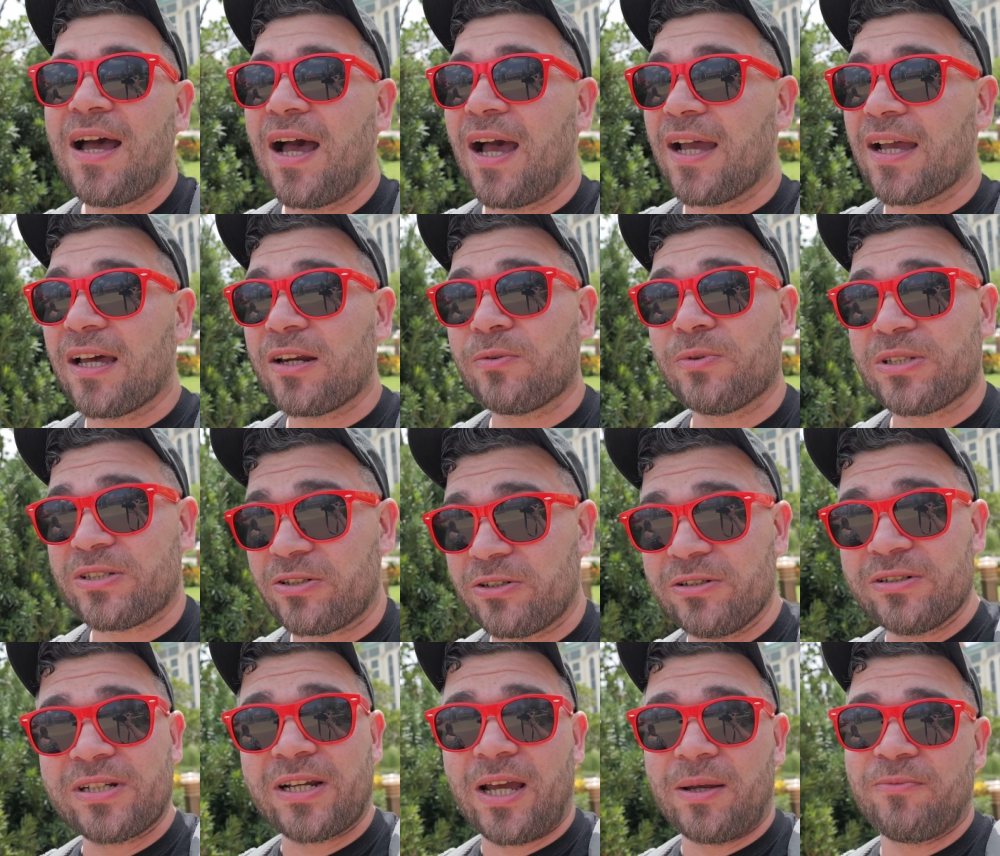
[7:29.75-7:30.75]
I got a
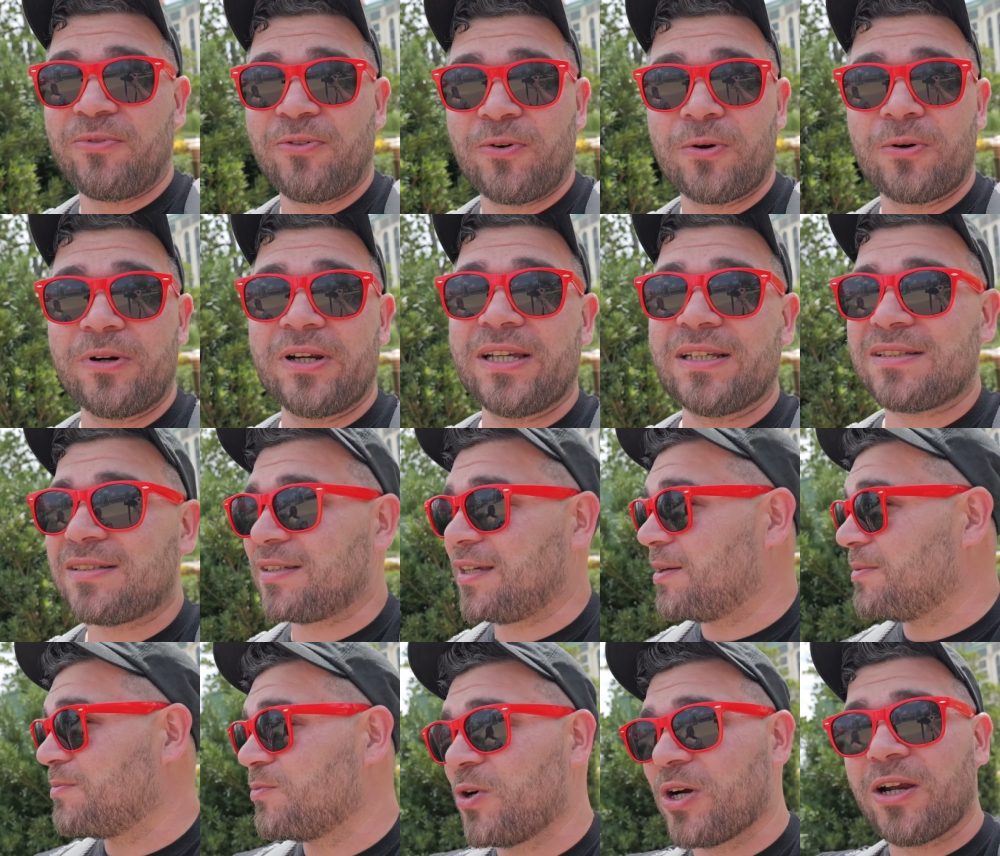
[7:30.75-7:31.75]
return time for it
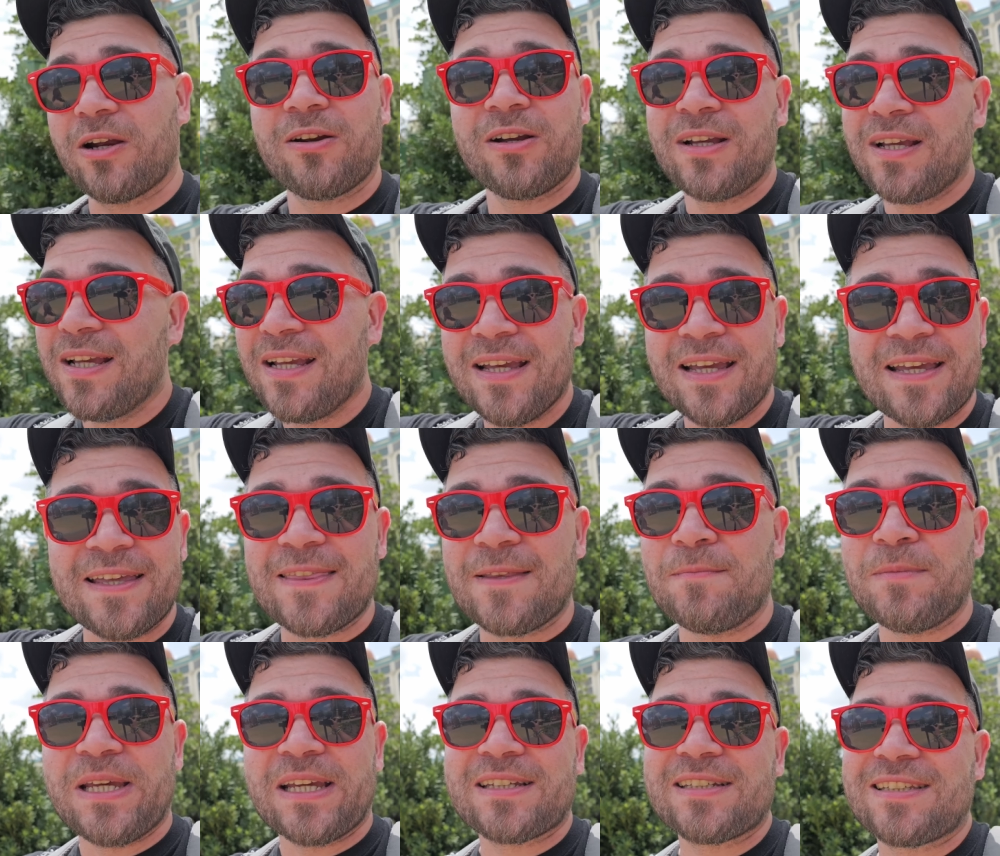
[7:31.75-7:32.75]
somewhere in the
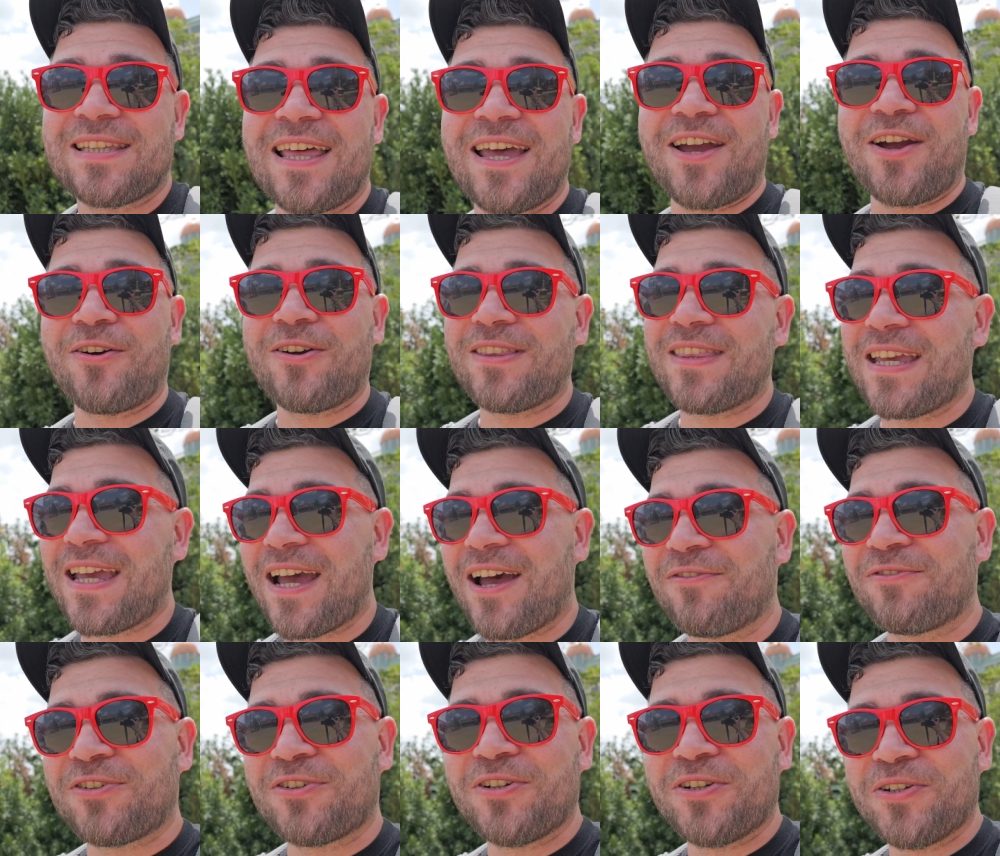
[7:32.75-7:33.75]
mix there in the
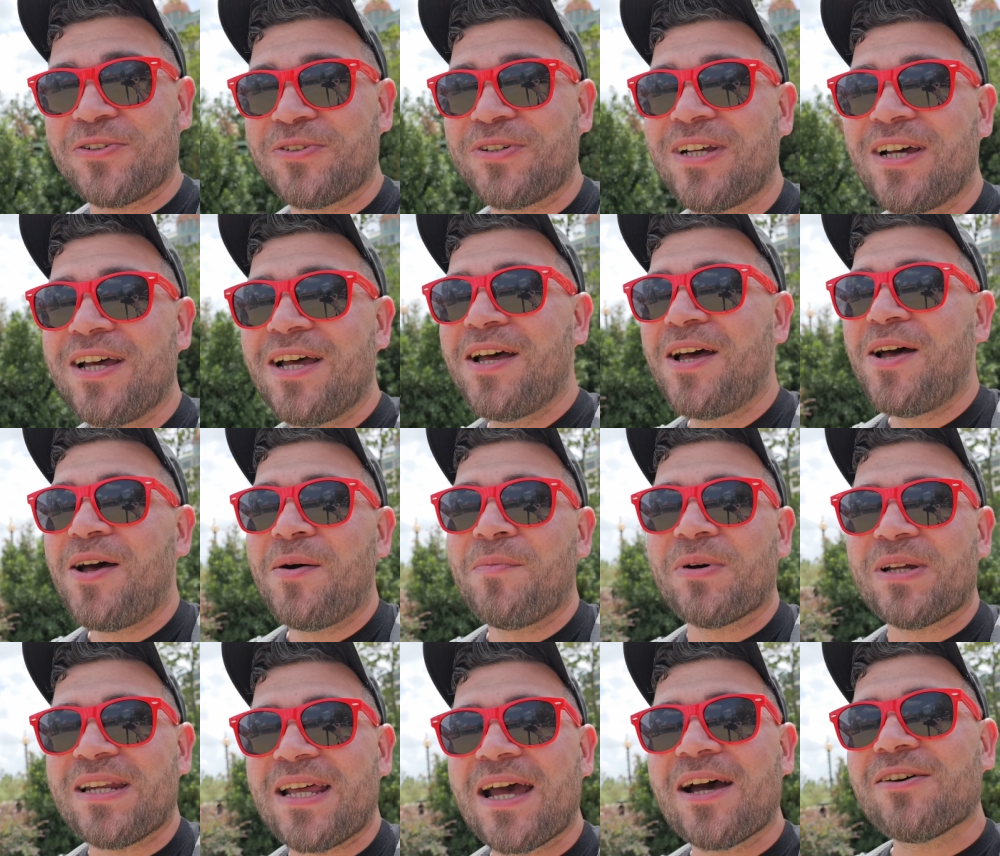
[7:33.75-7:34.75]
afternoon,
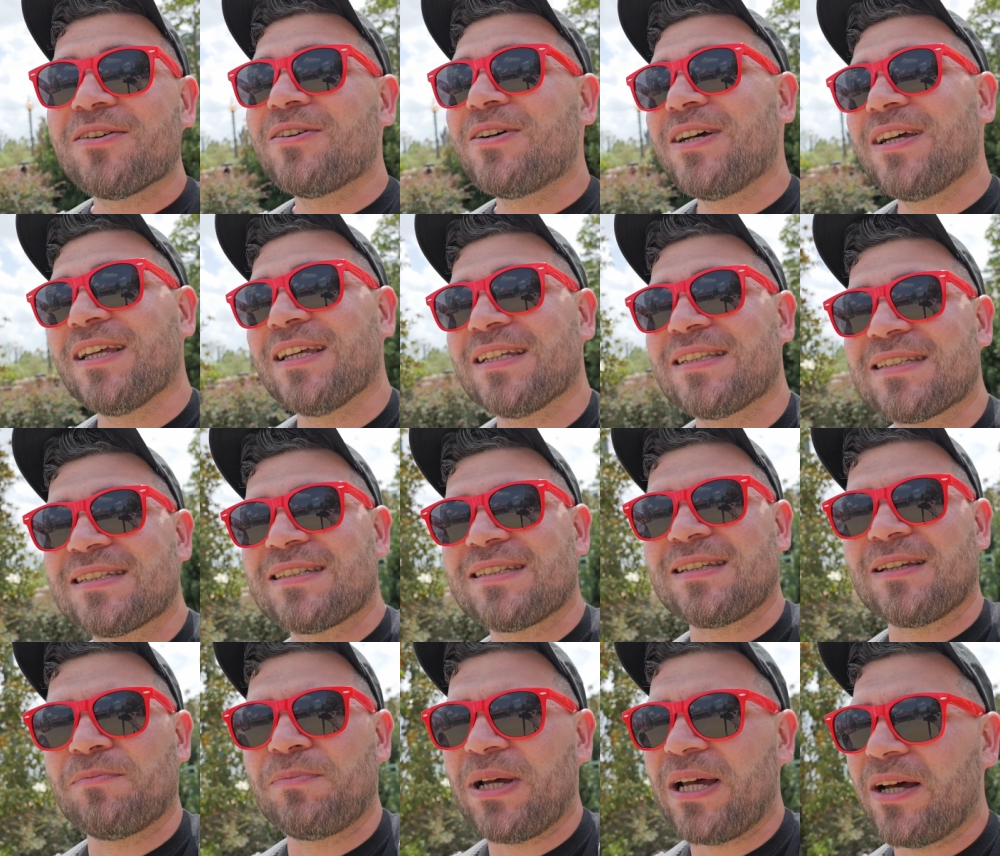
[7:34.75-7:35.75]
but now it's
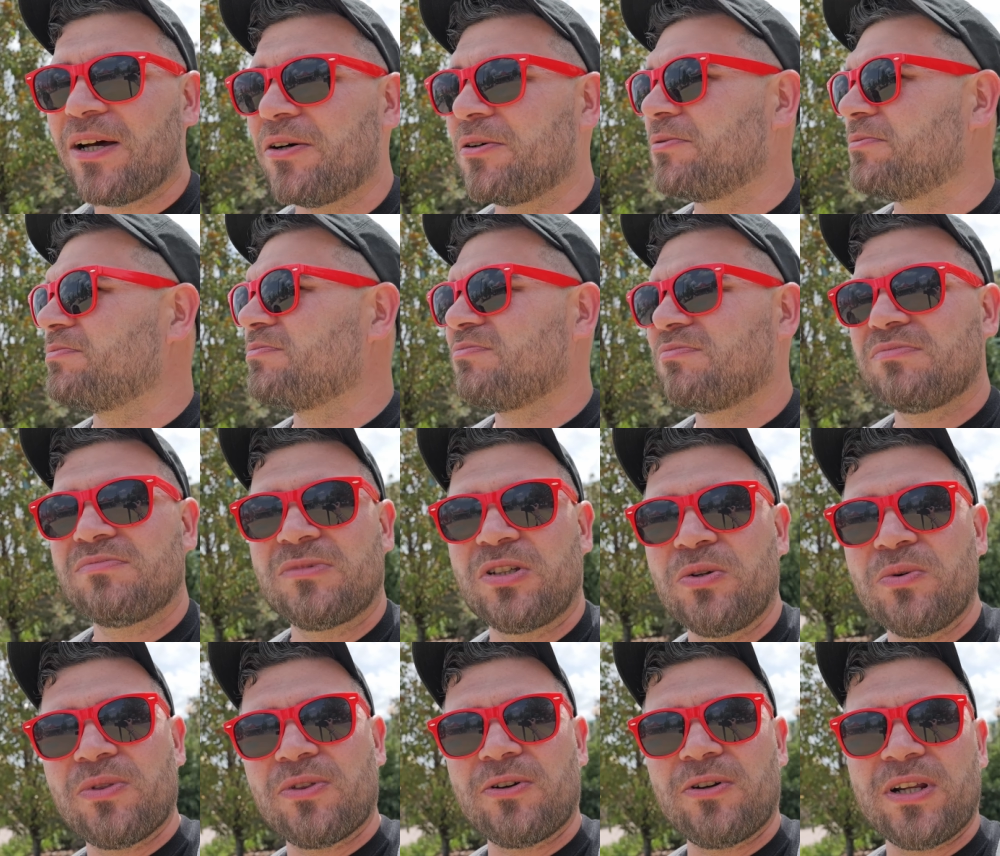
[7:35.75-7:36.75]
about
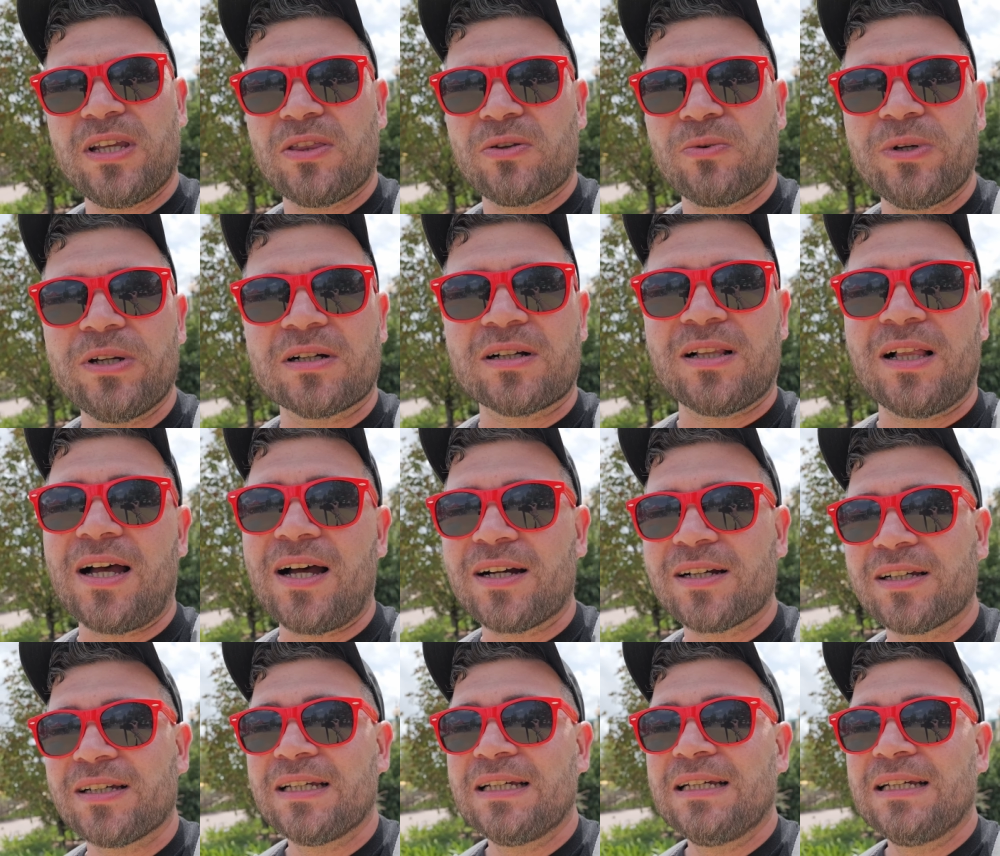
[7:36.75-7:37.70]
2:30, 3 o'clock.